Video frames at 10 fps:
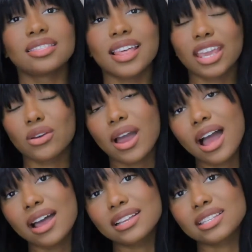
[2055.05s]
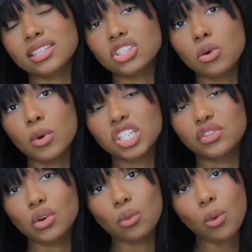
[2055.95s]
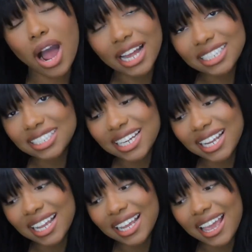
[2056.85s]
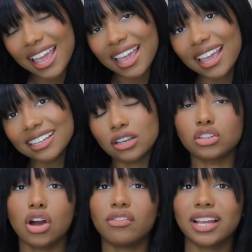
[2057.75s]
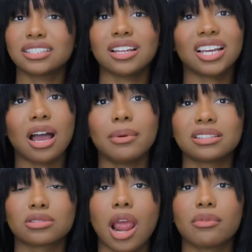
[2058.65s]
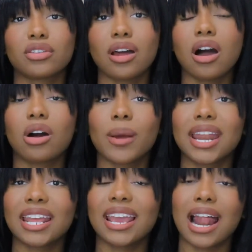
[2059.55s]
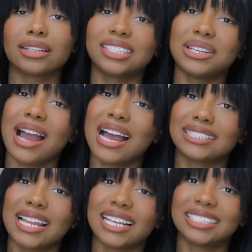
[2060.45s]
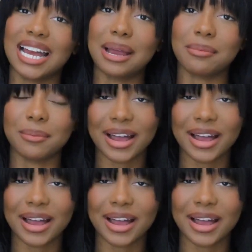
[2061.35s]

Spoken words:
Thank you guys so much for watching. And don't forget to like, comment, subscribe if you're not already. And I'll see you guys next time.